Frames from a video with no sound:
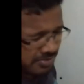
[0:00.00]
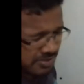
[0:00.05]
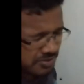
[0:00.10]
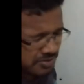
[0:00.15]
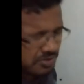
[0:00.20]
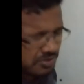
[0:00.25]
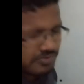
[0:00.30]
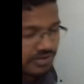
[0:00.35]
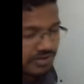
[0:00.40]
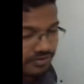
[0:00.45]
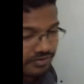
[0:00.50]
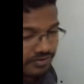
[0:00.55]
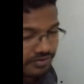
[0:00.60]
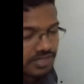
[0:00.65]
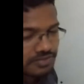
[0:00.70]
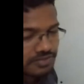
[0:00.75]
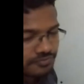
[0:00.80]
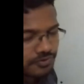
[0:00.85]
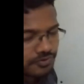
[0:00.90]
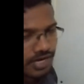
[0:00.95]
is
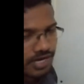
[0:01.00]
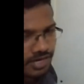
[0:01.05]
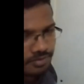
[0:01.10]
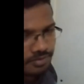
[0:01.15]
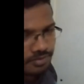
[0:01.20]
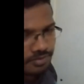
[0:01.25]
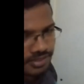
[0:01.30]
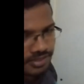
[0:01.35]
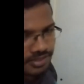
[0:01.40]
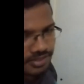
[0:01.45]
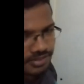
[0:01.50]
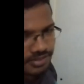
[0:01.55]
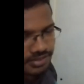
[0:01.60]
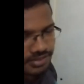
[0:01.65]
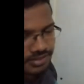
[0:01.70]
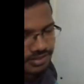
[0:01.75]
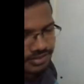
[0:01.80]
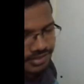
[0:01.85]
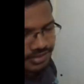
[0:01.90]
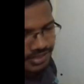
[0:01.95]
evidence for dark matter
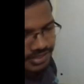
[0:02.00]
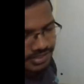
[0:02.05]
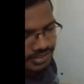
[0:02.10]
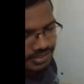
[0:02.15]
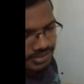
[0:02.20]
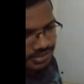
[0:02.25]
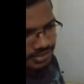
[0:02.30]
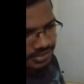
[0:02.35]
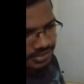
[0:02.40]
that